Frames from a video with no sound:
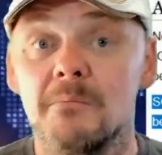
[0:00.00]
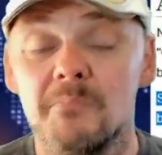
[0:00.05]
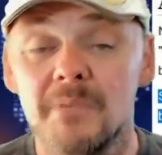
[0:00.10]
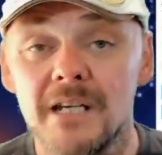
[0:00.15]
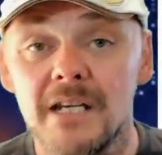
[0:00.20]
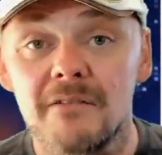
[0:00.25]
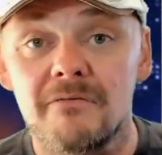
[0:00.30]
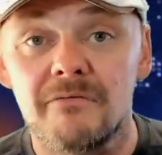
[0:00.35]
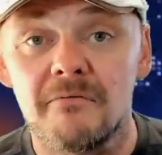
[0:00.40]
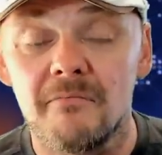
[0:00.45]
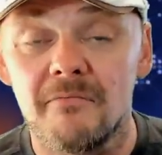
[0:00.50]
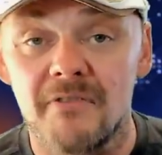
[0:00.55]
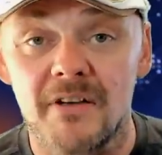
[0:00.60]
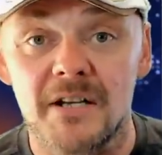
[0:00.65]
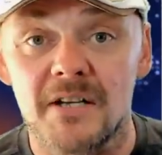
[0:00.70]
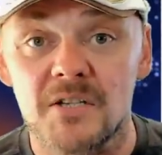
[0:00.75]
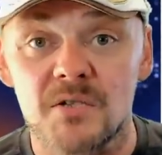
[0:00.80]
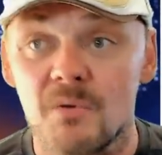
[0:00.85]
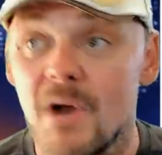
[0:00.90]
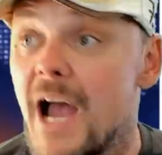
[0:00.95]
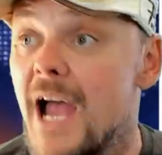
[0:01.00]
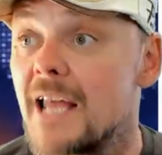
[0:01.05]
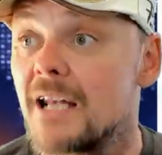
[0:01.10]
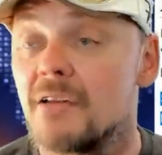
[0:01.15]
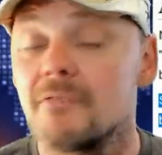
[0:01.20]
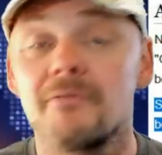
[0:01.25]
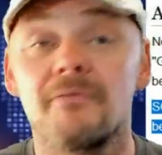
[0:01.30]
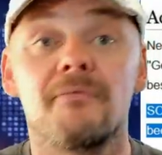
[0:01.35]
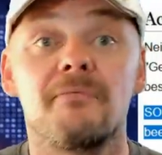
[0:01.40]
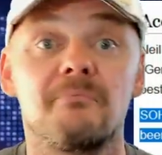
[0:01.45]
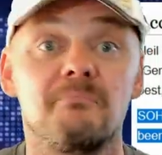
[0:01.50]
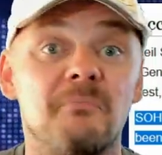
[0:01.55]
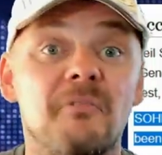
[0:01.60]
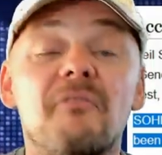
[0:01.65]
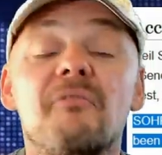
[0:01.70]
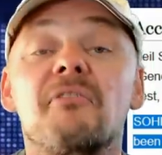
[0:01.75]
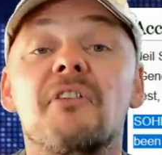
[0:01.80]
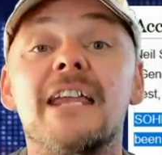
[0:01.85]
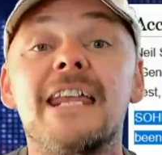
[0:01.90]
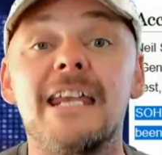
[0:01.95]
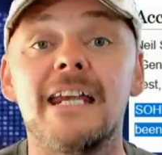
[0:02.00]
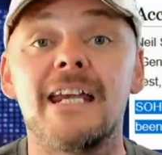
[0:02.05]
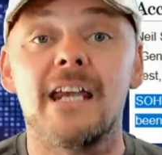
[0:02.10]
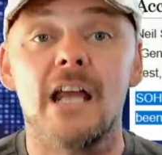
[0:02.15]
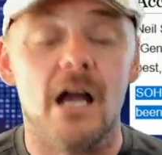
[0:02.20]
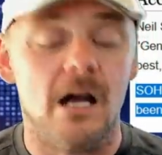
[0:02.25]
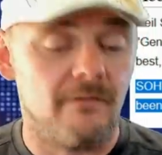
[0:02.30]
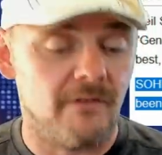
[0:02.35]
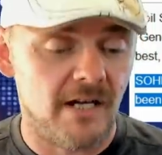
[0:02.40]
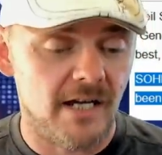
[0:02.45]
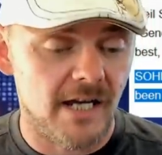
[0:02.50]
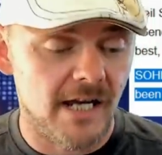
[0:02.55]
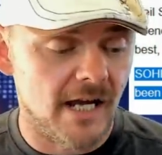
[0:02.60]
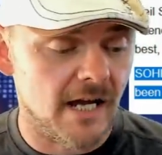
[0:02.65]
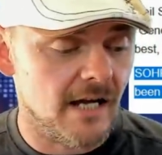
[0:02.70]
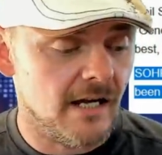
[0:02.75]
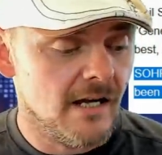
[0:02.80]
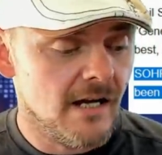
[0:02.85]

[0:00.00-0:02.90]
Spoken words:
being from Venezuela, fleeing over here,